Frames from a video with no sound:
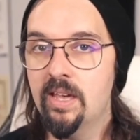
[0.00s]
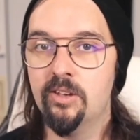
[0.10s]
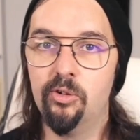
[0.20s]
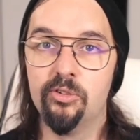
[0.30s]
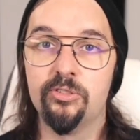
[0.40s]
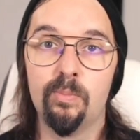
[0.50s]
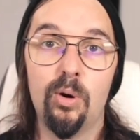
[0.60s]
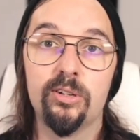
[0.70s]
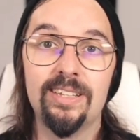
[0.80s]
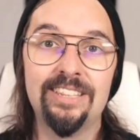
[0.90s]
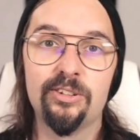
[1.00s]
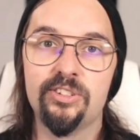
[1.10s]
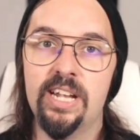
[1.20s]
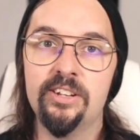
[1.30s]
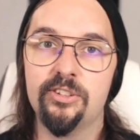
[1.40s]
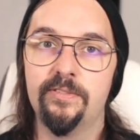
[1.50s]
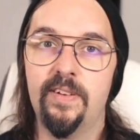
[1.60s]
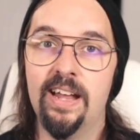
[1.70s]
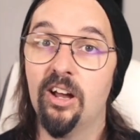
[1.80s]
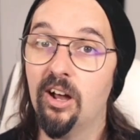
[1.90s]
use modal interchange to
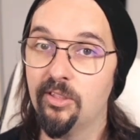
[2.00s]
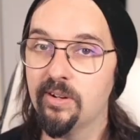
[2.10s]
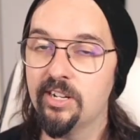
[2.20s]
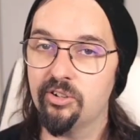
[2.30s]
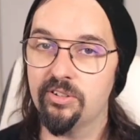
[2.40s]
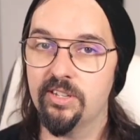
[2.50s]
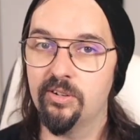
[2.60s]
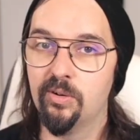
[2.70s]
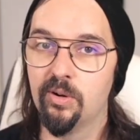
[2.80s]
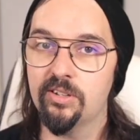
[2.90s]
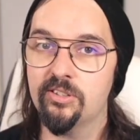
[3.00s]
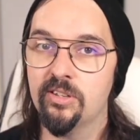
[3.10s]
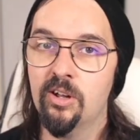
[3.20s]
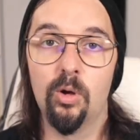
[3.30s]
find other interesting chords,